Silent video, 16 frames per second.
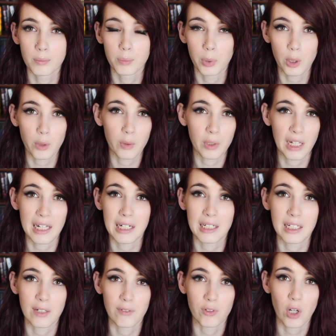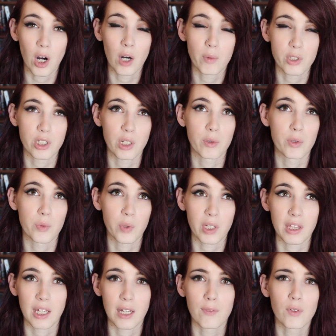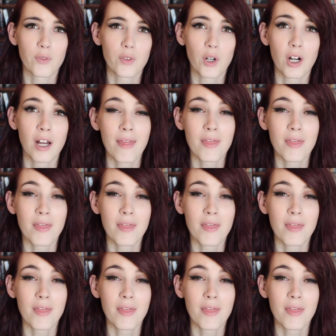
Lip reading: book related gift card, which I was really thankful for.